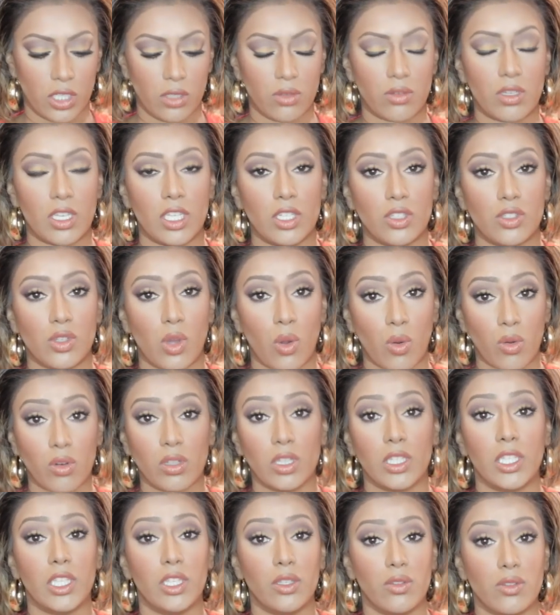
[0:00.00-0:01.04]
You can
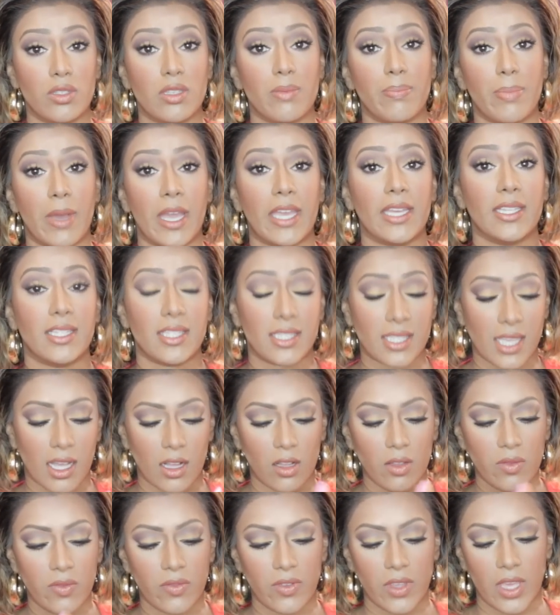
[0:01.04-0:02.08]
totally use it by
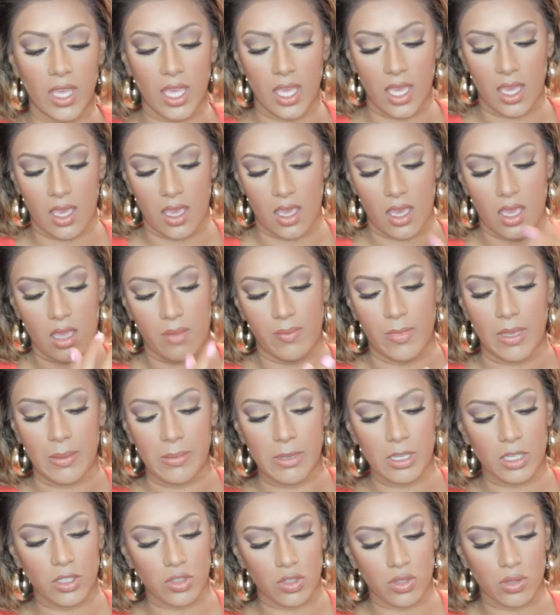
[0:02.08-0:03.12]
itself. And maybe
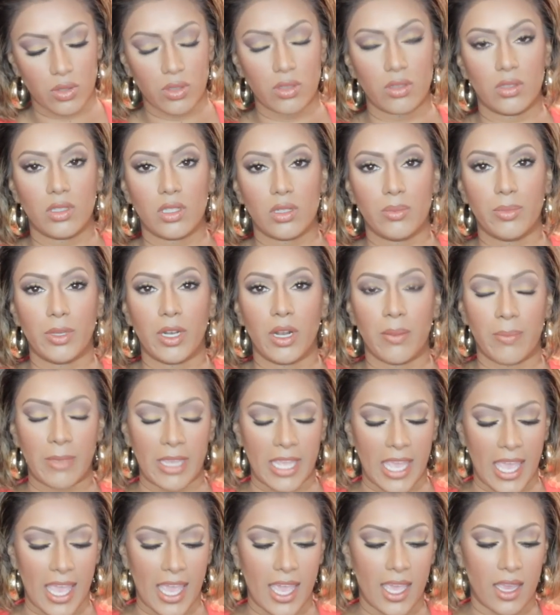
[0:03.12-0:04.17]
I'll show you a little bit on my
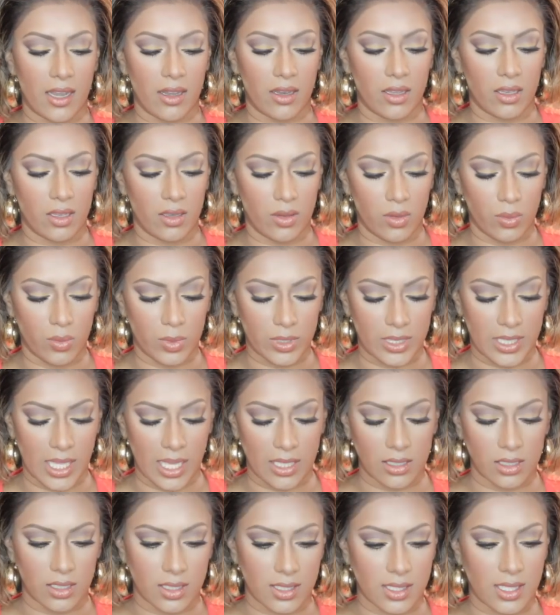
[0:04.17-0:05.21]
hand what that
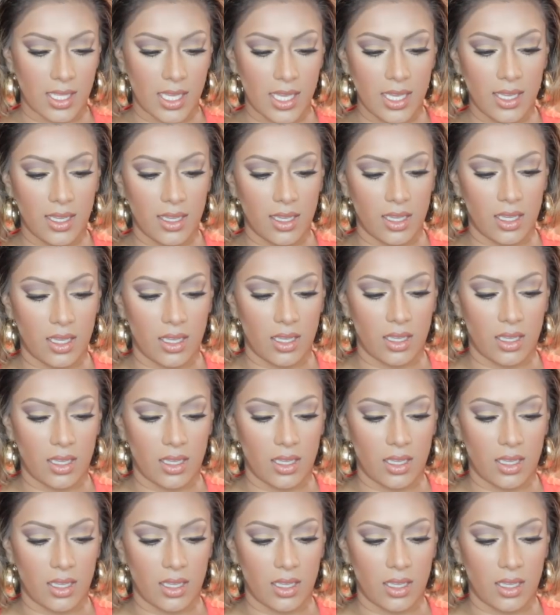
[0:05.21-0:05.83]
looks like.